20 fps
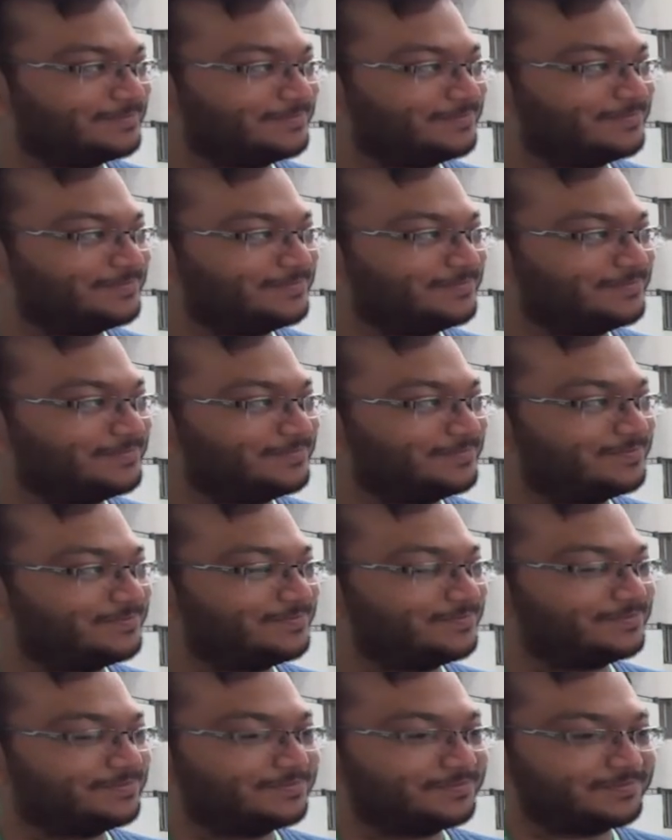
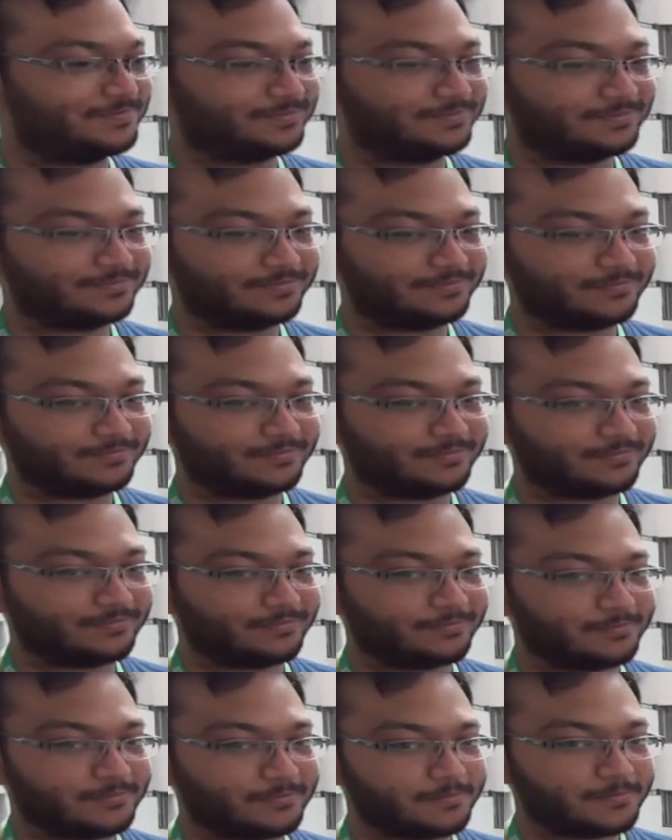
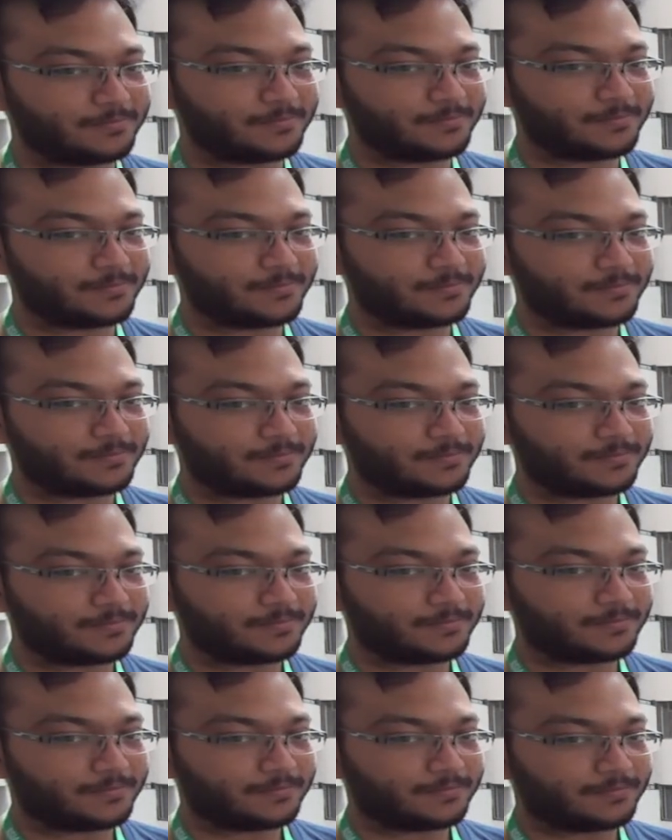
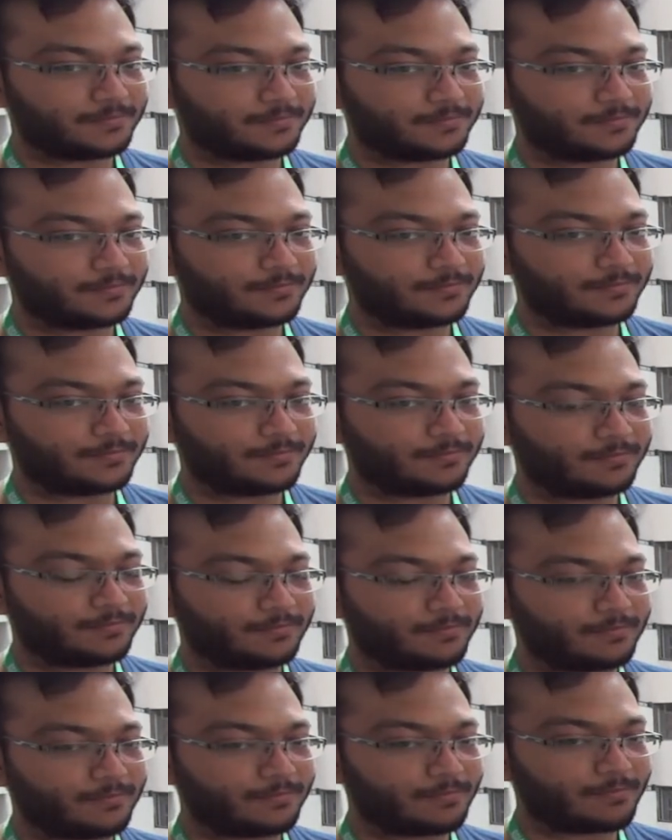
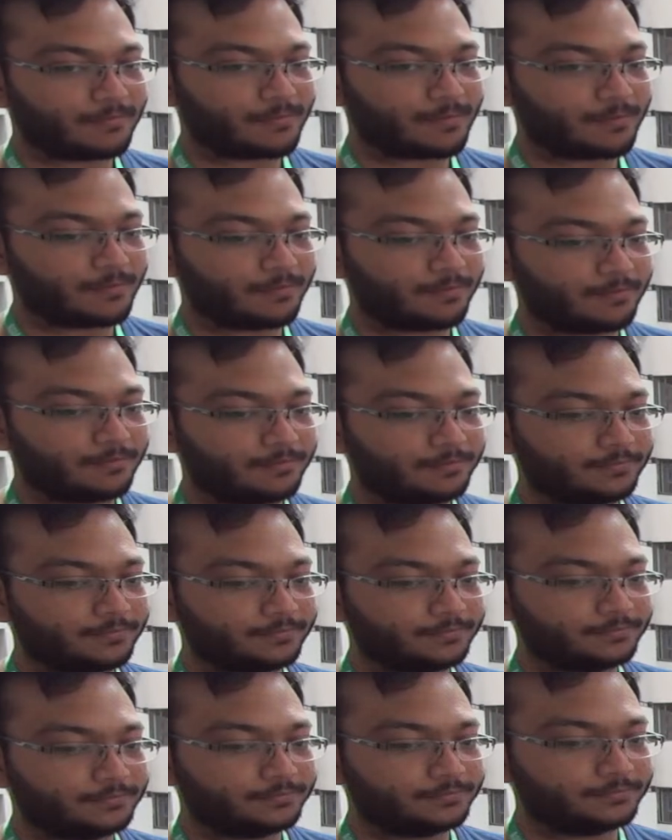
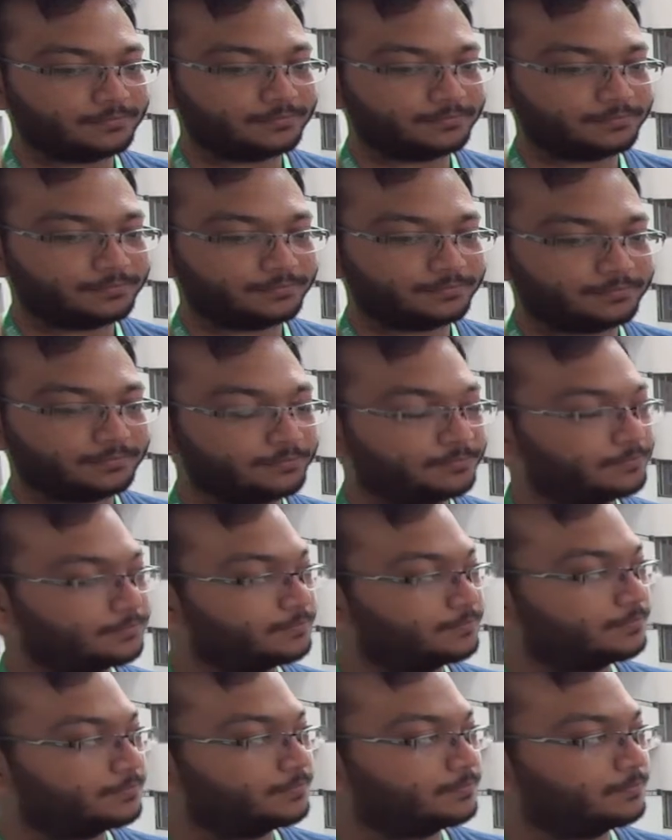
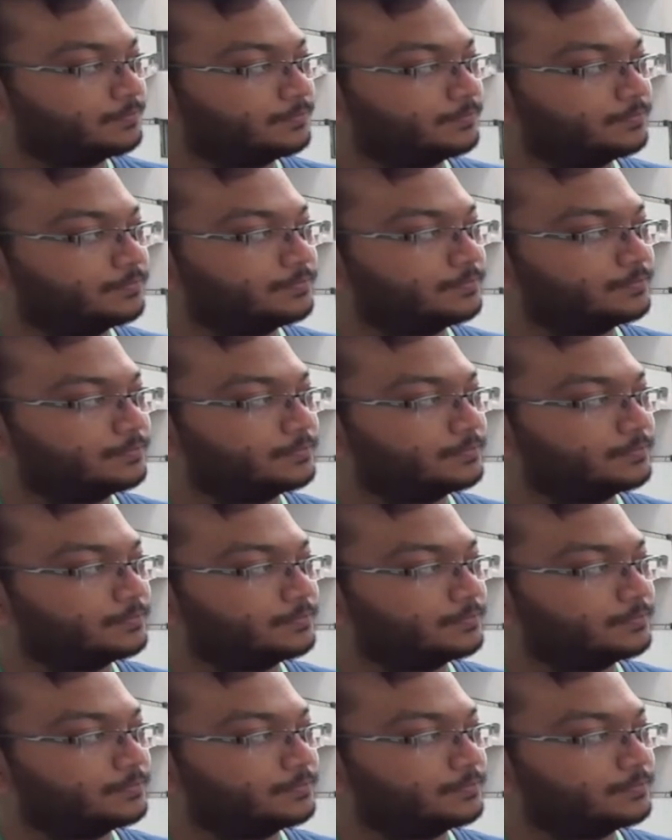No words are spoken by the person on screen.